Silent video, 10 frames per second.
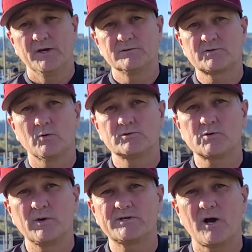Yeah. So,
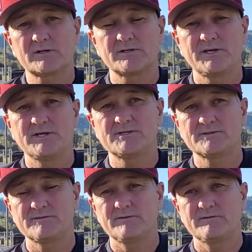so we talked to these
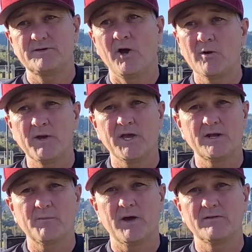young
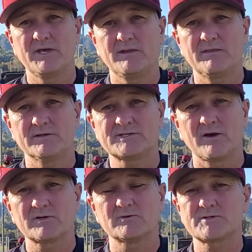men about the, the
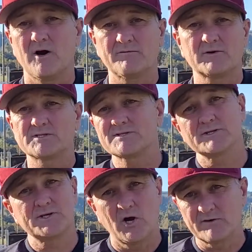South Coast Conference
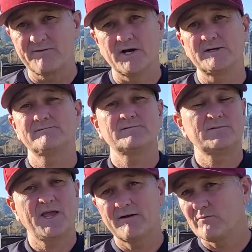is a dogfight.
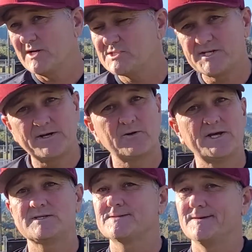Every
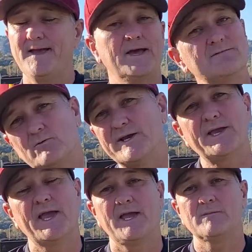series, every
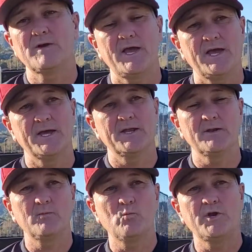game,
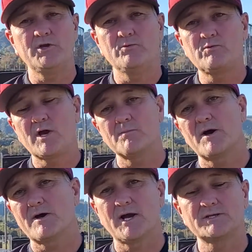when you come
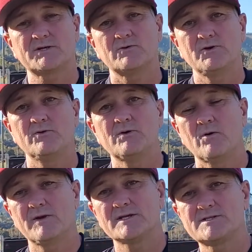out of high school, you
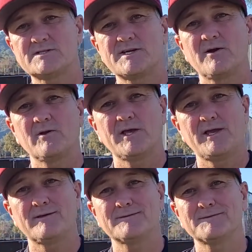don't
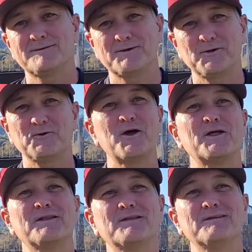necessarily, you're not